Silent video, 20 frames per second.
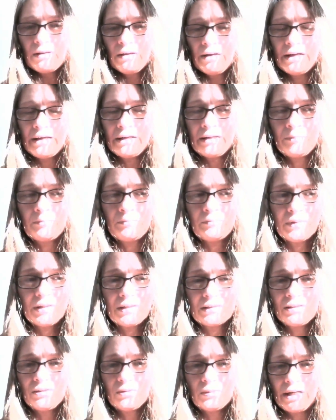
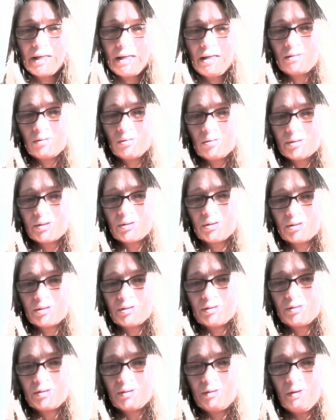I had all
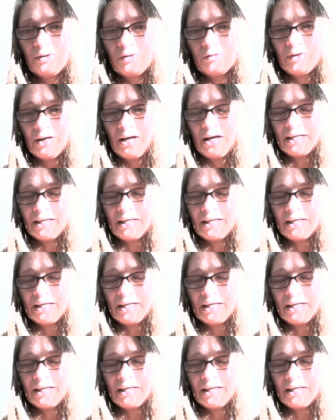sorts of